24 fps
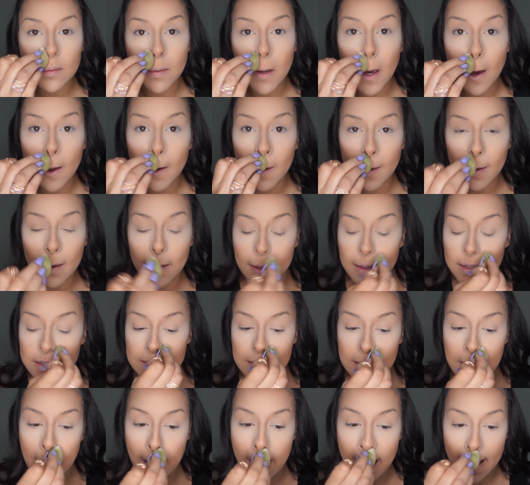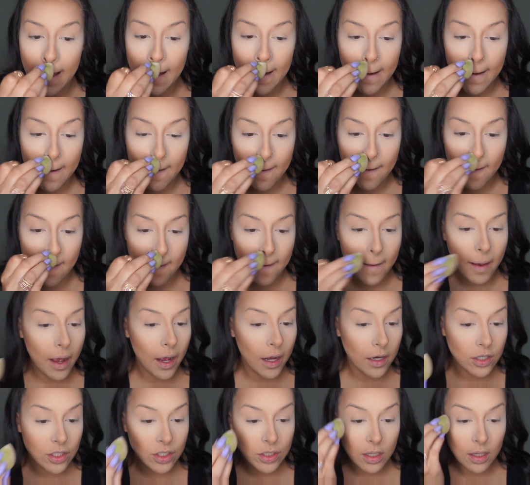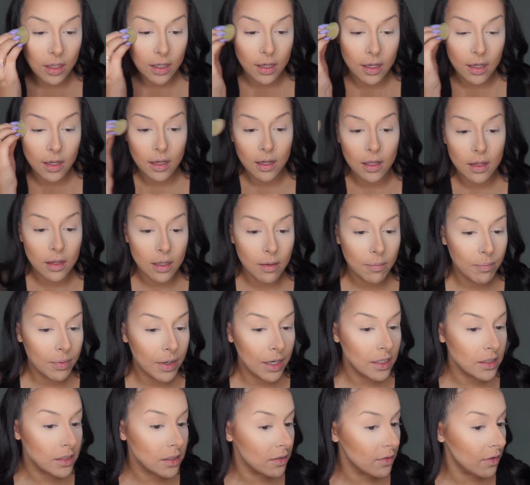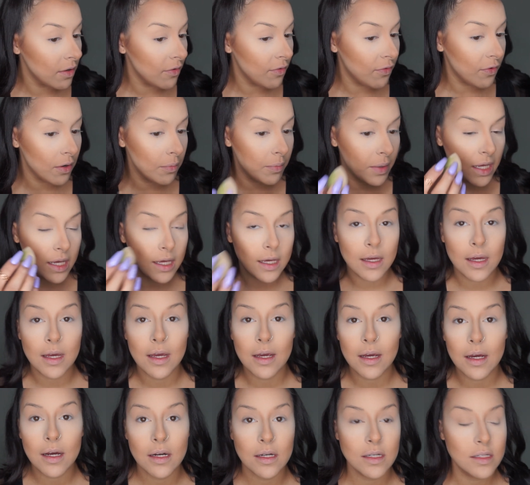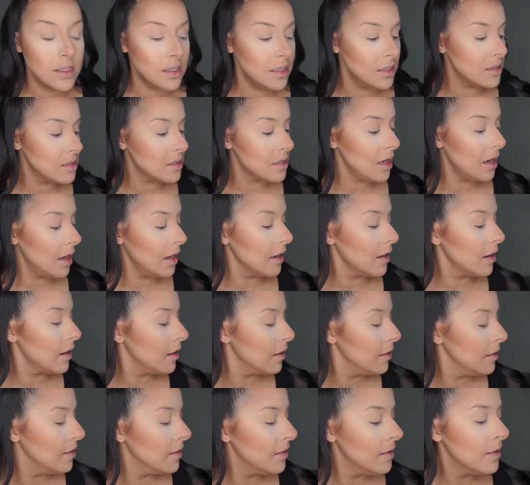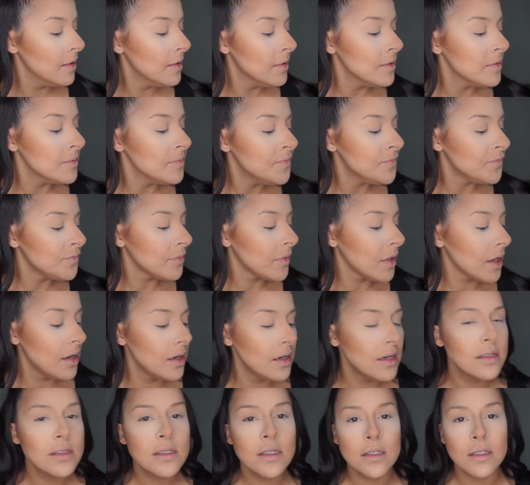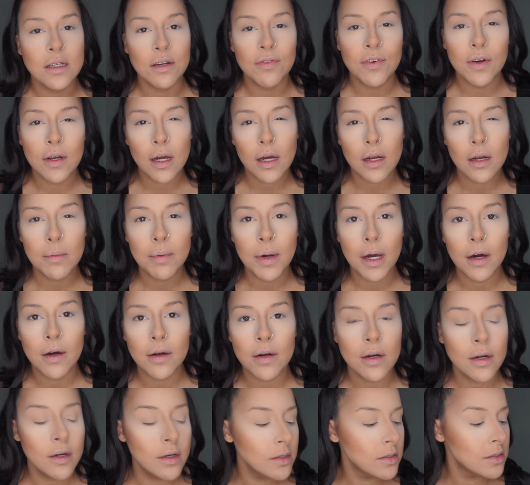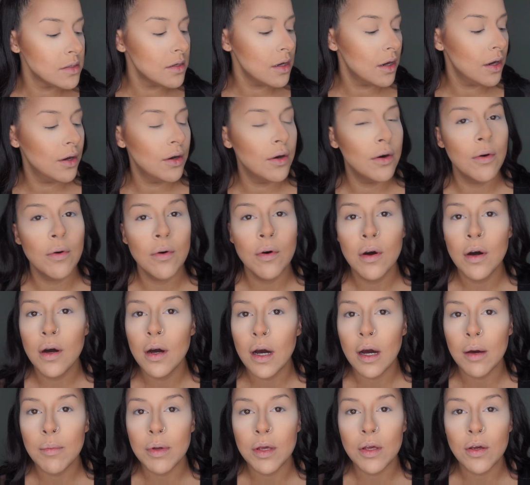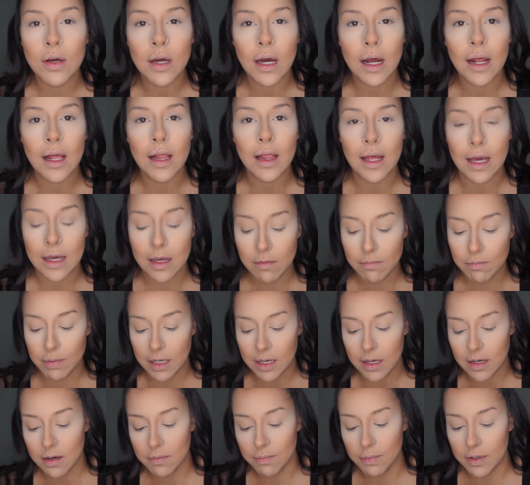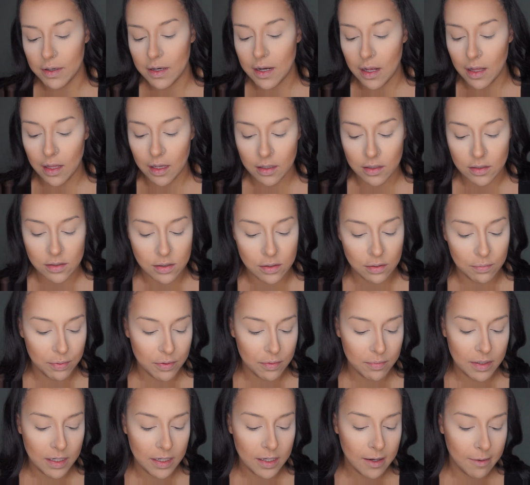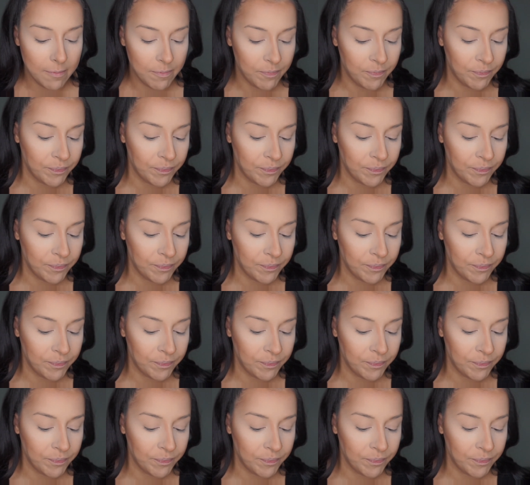powder is not actually the best for baking because it's like, it's a different kind of powder. So I mean, you got a light bake, but not like a super bake.